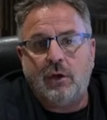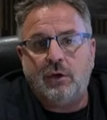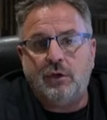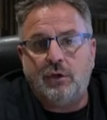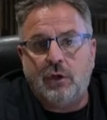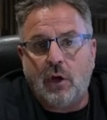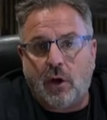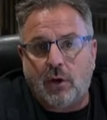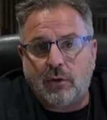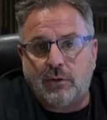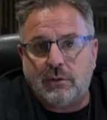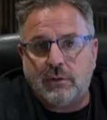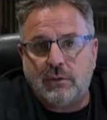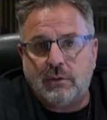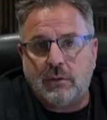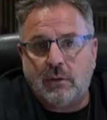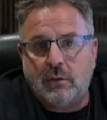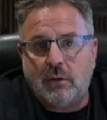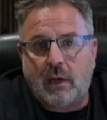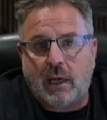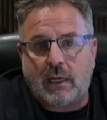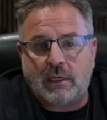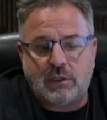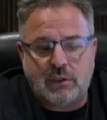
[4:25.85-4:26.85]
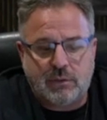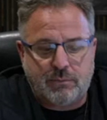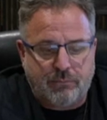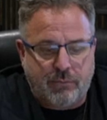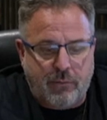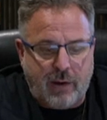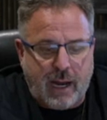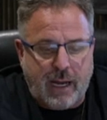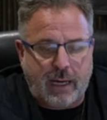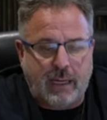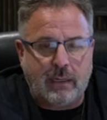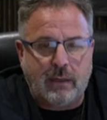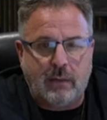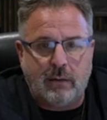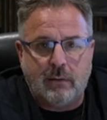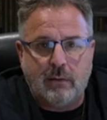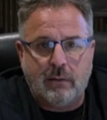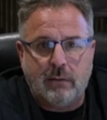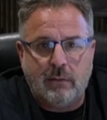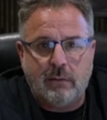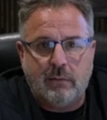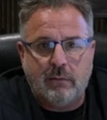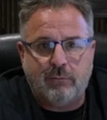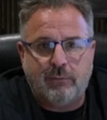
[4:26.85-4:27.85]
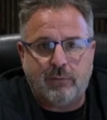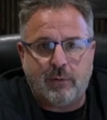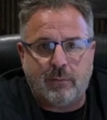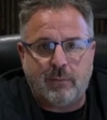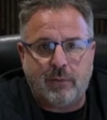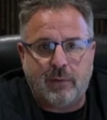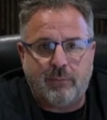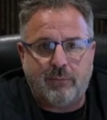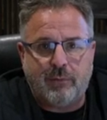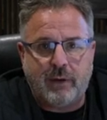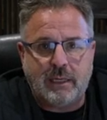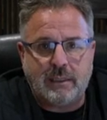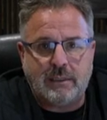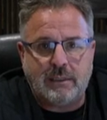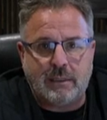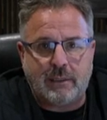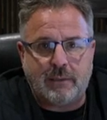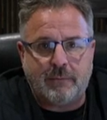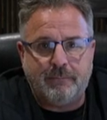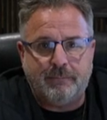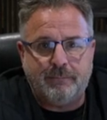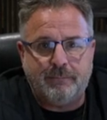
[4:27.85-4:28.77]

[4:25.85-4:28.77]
Dots are sprayed from the printer.